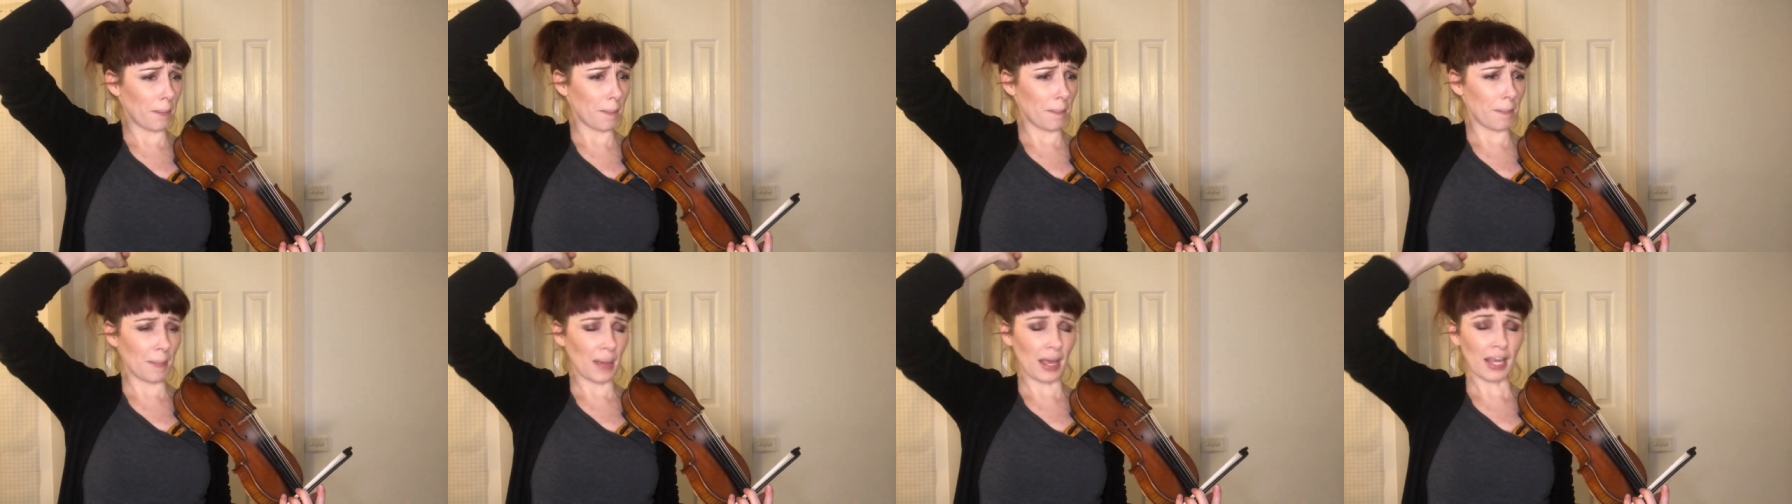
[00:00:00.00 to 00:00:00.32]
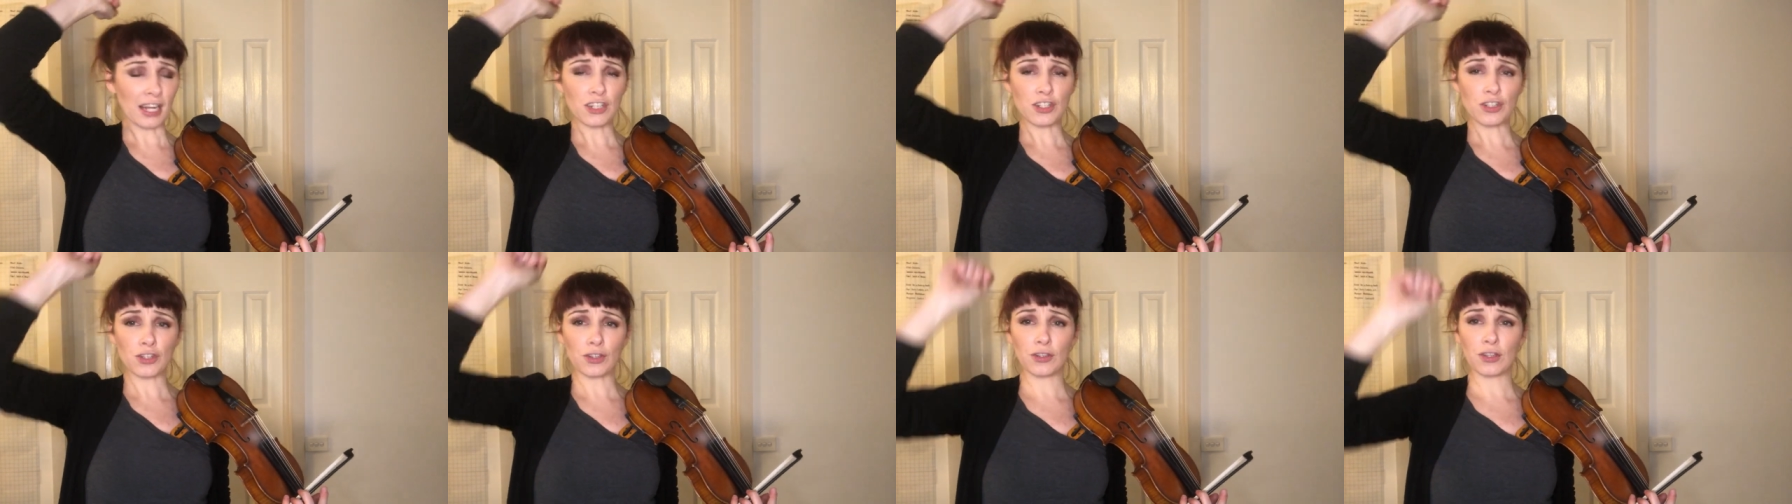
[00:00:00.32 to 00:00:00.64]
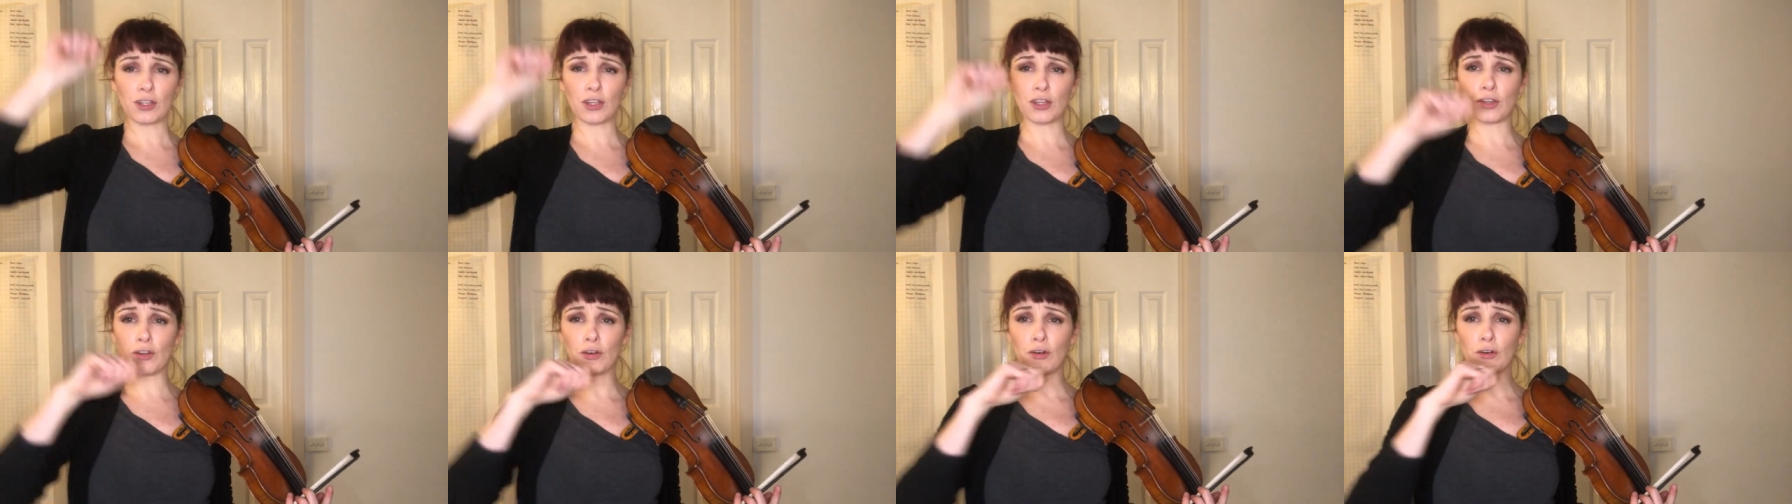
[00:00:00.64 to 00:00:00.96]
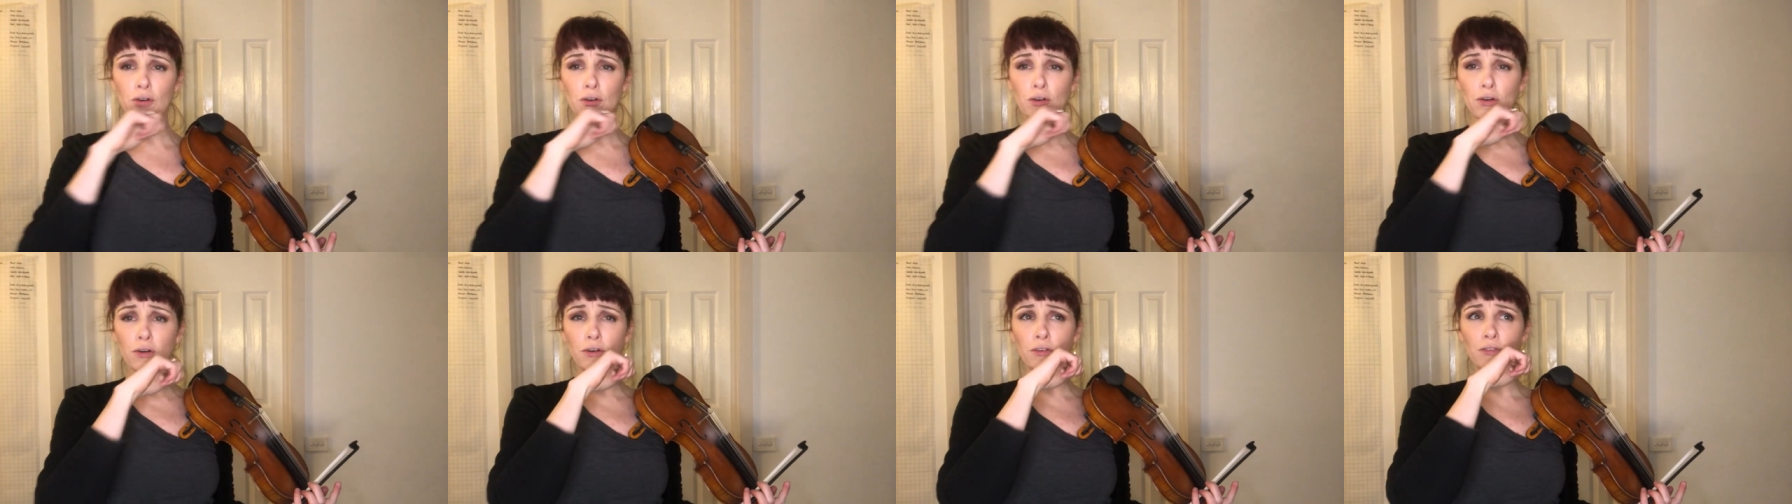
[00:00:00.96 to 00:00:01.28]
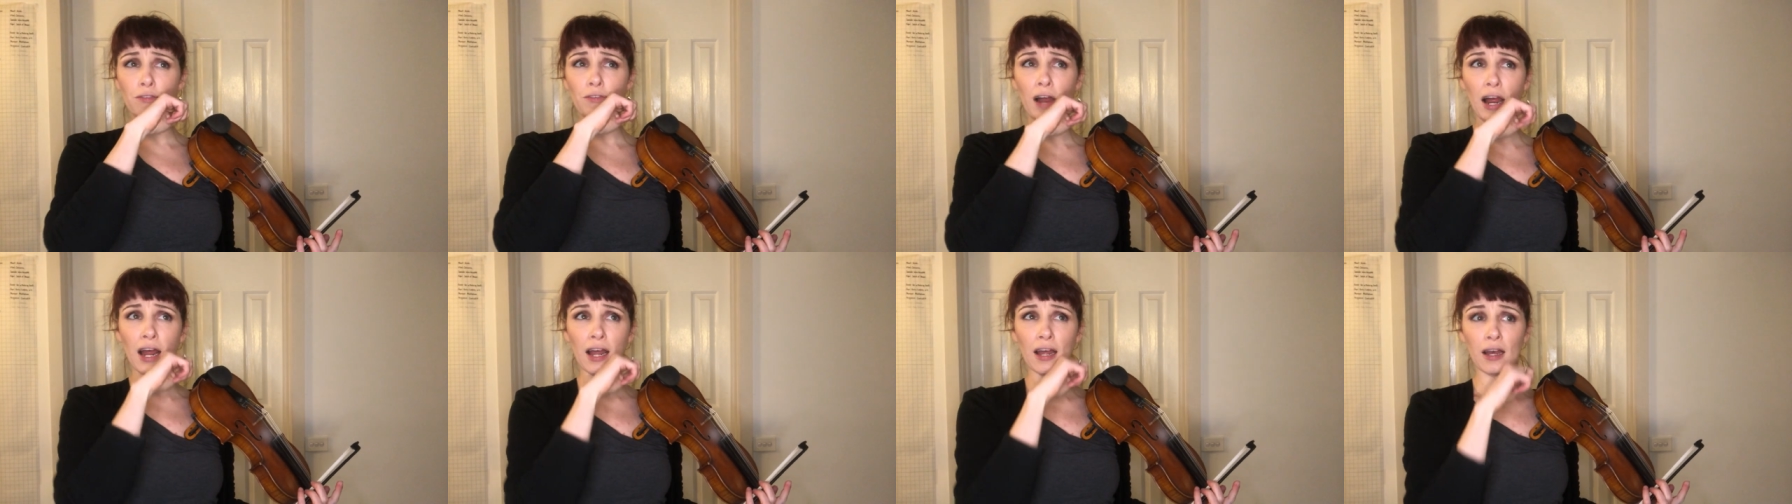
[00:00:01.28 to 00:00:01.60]
Make sure that your
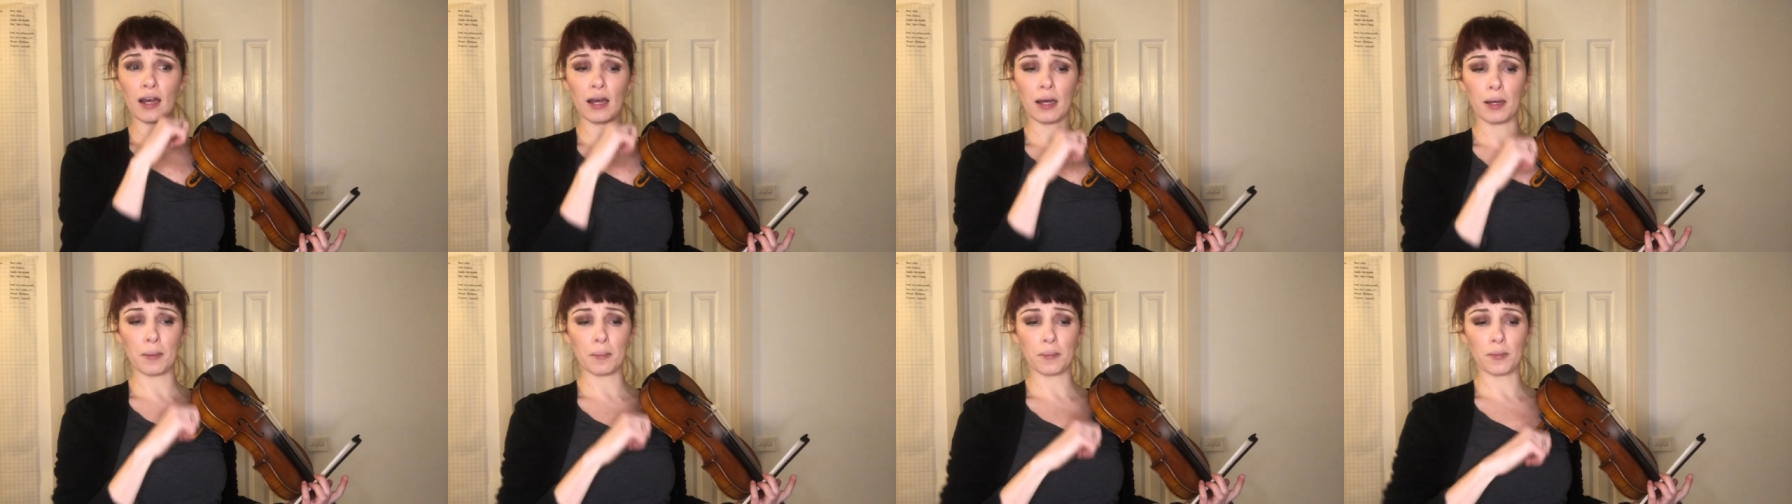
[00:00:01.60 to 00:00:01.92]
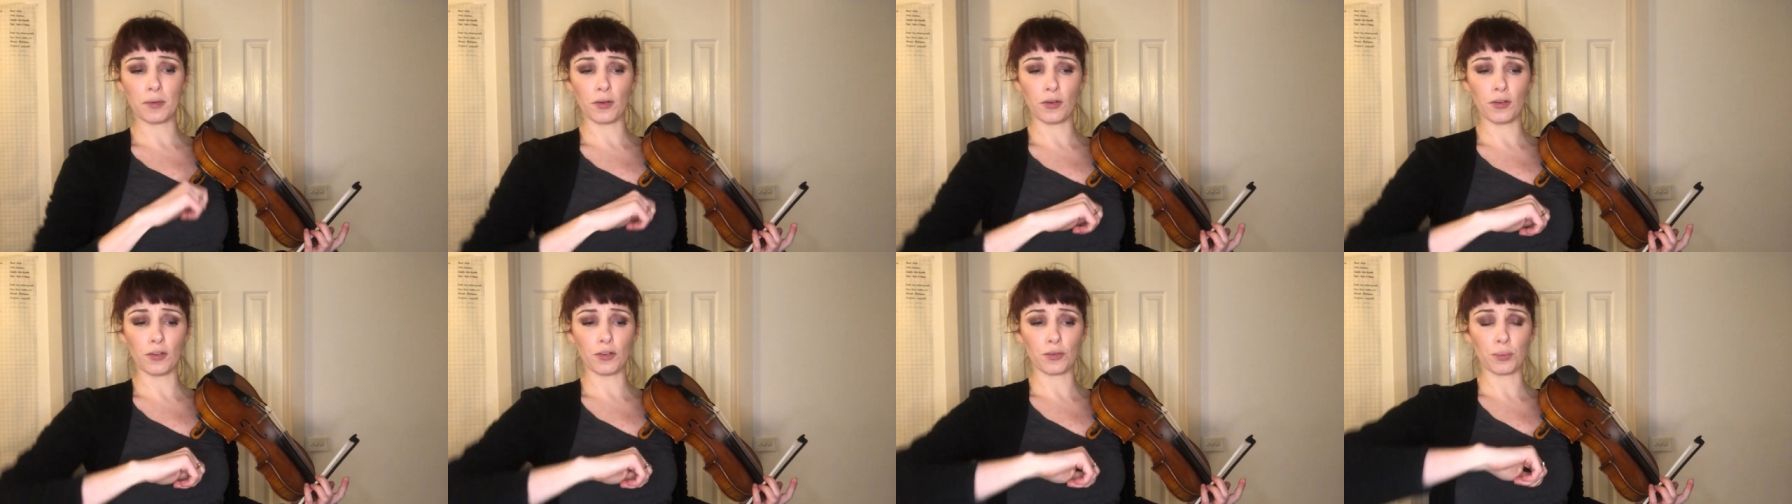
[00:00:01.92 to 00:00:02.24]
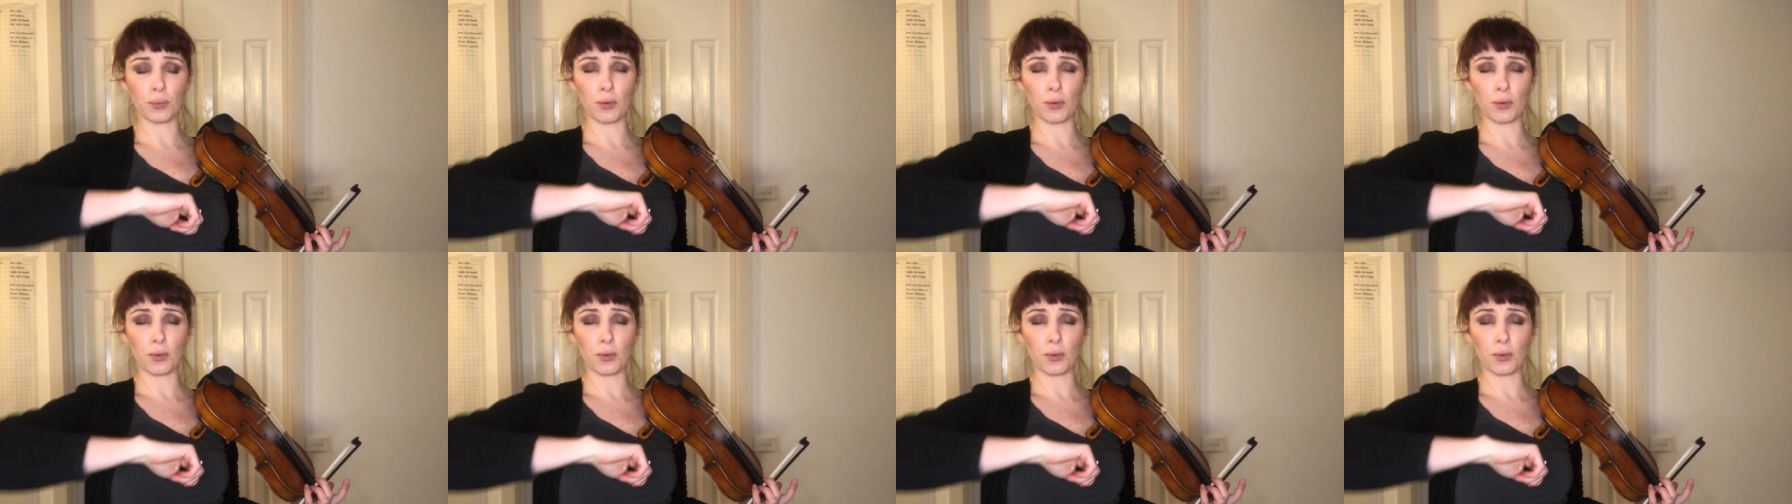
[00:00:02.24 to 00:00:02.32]
right arm knows